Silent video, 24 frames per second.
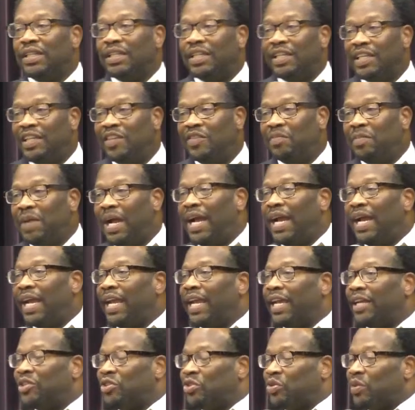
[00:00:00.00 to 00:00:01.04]
Leave my
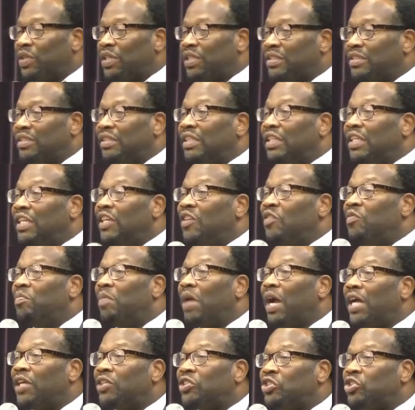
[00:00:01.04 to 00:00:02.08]
address. Leave
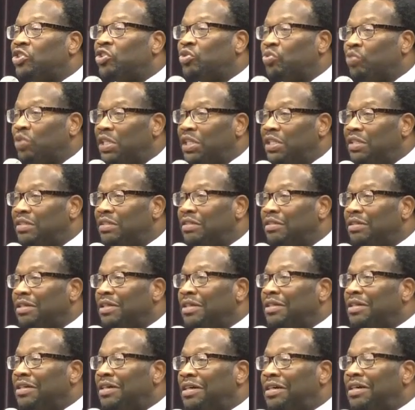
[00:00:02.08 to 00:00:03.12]
my street.
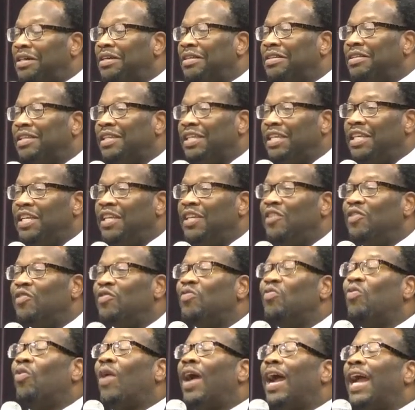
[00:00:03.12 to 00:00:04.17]
Uh,
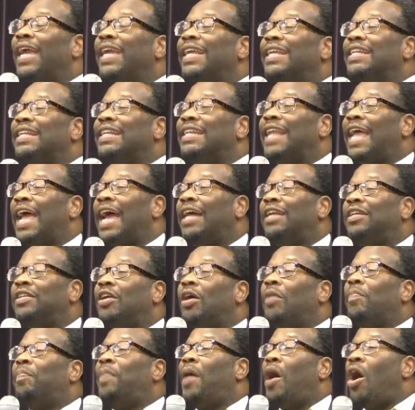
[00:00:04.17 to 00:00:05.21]
leave right now.
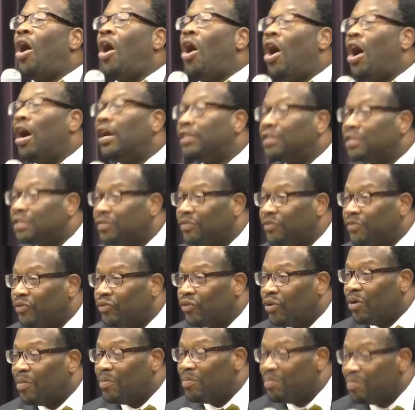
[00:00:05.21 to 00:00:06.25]
Depart
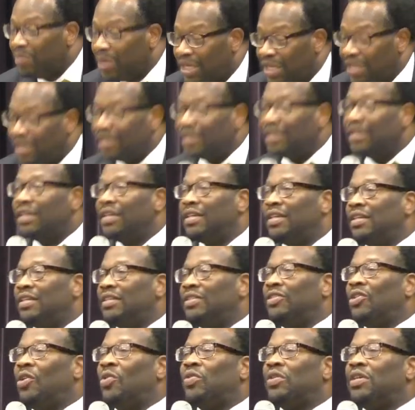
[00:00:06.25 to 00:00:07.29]
from me.
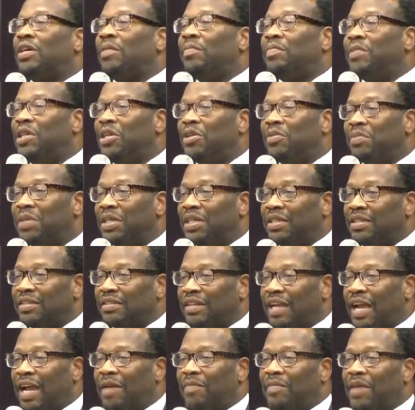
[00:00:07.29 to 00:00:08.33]
Don't come near
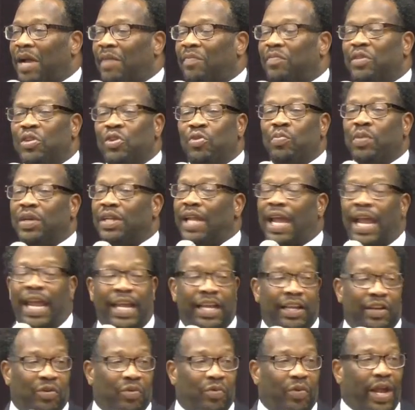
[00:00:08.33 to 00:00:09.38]
me. I'm, I'm, you've been
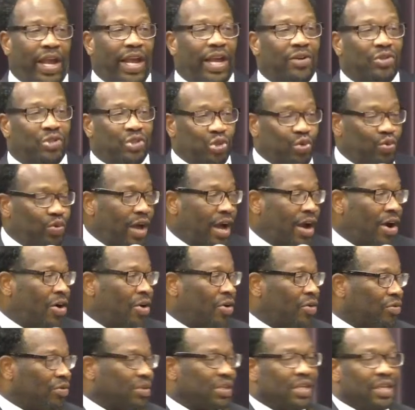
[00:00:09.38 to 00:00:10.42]
hanging around too
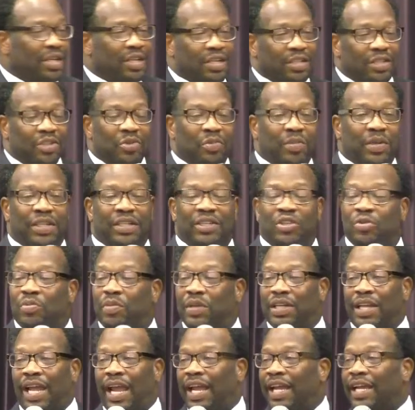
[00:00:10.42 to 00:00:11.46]
long. You've been, you've
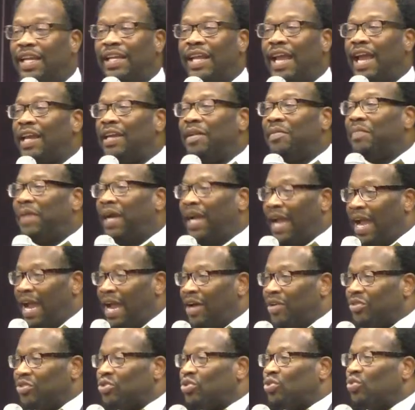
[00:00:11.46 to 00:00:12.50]
been hanging out at my
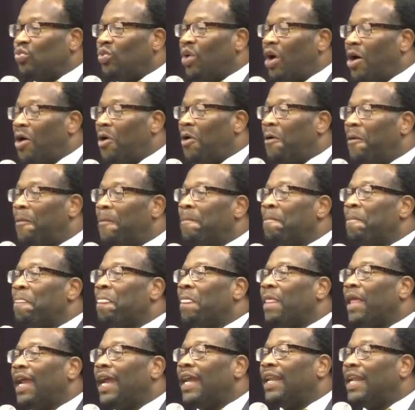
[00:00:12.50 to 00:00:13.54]
house too
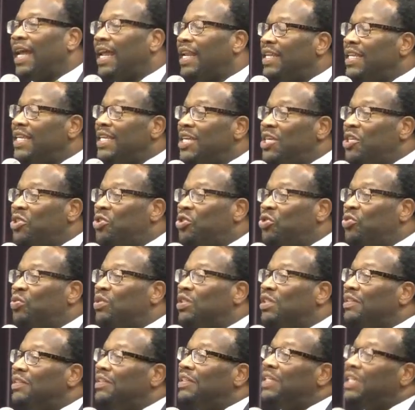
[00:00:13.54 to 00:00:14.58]
long, and I need you
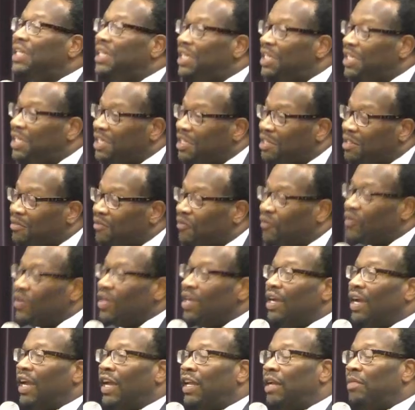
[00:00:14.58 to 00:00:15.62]
to leave.
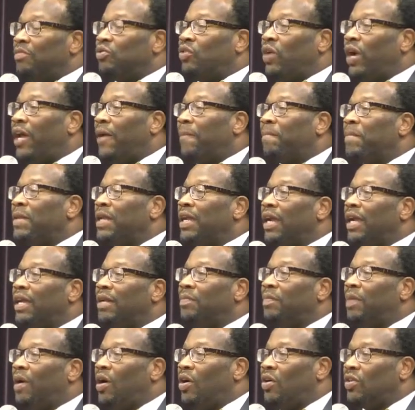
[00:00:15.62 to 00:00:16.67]
And I'm trying.
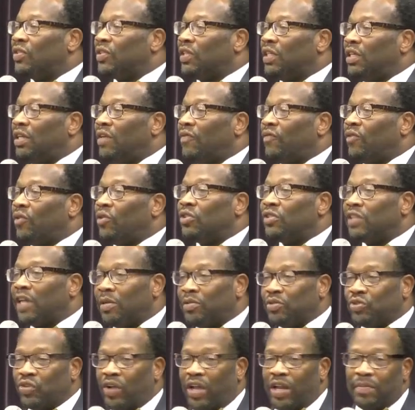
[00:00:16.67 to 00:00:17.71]
And Paul said at first
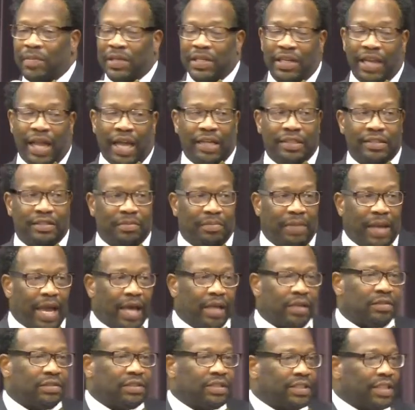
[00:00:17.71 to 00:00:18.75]
I was trying to be nice
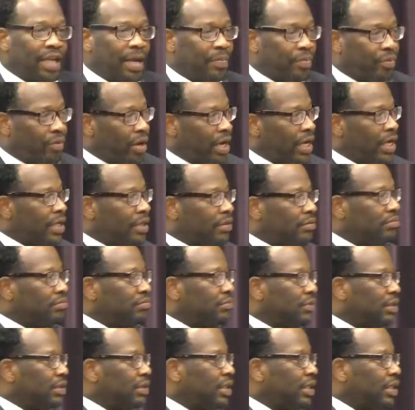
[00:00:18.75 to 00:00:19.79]
about it because I prayed
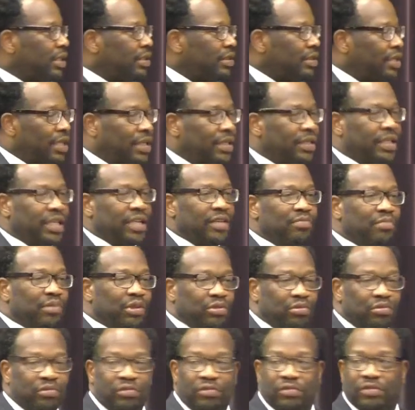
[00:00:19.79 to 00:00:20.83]
and then it didn't
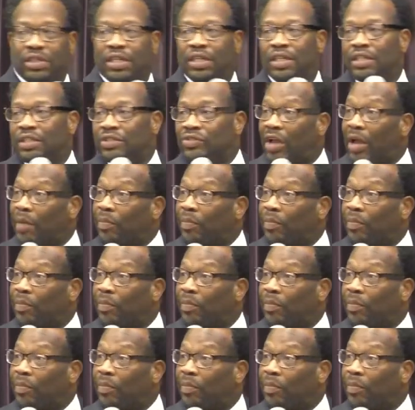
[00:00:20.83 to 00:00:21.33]
move.